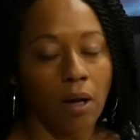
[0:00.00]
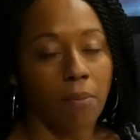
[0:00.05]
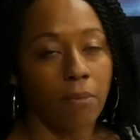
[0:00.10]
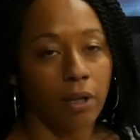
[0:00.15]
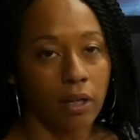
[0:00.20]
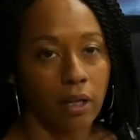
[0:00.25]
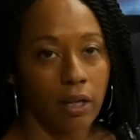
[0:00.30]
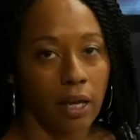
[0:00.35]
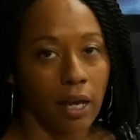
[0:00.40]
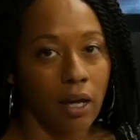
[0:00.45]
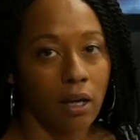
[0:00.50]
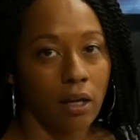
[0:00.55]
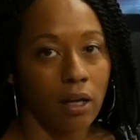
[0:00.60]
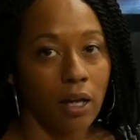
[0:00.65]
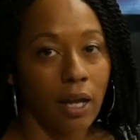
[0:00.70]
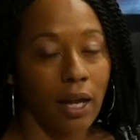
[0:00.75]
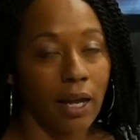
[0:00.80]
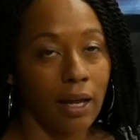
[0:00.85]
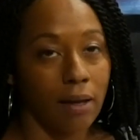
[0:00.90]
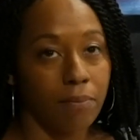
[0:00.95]
I'm like,
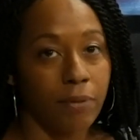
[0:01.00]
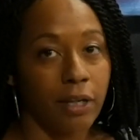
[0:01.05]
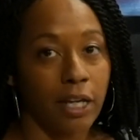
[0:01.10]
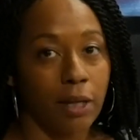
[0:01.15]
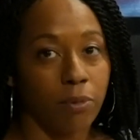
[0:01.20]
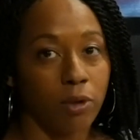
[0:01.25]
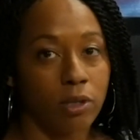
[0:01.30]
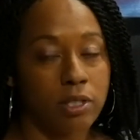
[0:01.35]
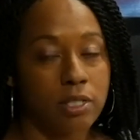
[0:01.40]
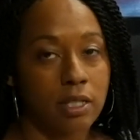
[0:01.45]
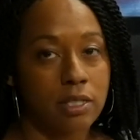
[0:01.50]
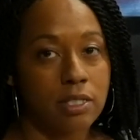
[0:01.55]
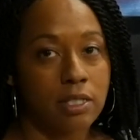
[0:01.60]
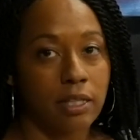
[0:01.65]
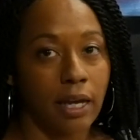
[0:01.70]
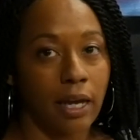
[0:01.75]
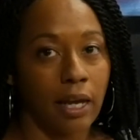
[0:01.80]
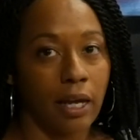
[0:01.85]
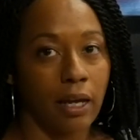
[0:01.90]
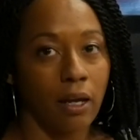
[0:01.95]
and be able to
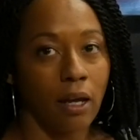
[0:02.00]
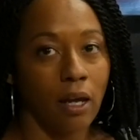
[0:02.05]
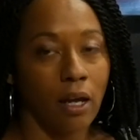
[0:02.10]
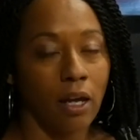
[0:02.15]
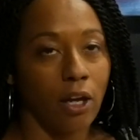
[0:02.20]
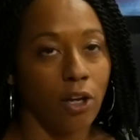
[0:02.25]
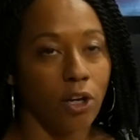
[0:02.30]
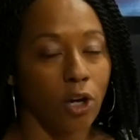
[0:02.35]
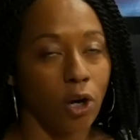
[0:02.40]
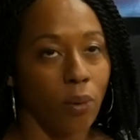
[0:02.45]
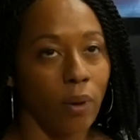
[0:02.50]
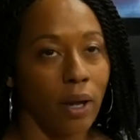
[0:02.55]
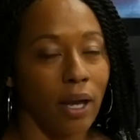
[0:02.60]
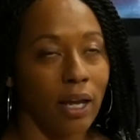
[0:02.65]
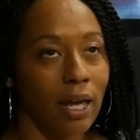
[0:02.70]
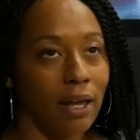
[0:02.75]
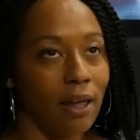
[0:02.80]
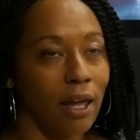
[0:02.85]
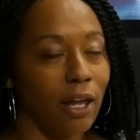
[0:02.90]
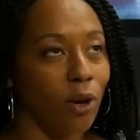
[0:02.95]
say,
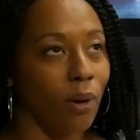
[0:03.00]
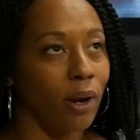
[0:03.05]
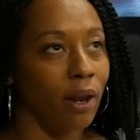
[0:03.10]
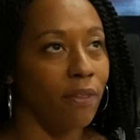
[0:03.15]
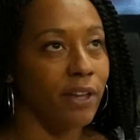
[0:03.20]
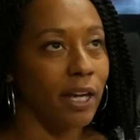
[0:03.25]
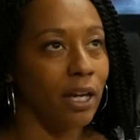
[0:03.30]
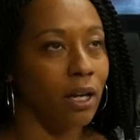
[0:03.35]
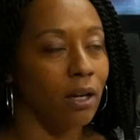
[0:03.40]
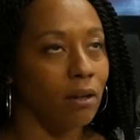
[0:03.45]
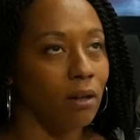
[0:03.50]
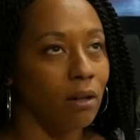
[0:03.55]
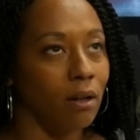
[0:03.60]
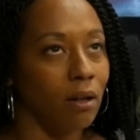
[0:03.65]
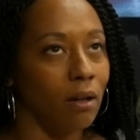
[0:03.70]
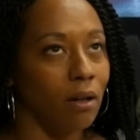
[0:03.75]
and I think